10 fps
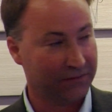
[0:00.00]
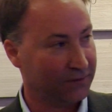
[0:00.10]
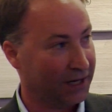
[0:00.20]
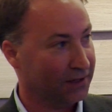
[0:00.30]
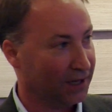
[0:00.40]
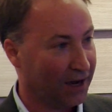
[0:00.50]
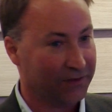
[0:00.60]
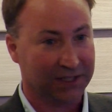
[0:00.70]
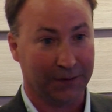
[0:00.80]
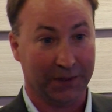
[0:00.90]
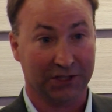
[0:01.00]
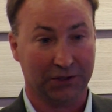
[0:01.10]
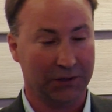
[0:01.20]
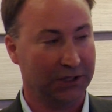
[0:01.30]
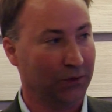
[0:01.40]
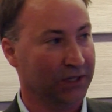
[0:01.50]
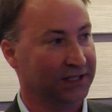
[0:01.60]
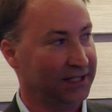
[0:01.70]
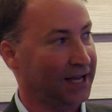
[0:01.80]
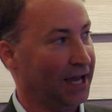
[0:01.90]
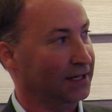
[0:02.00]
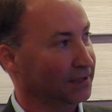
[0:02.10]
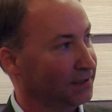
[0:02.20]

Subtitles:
right? Obviously, we excluded the ones that died.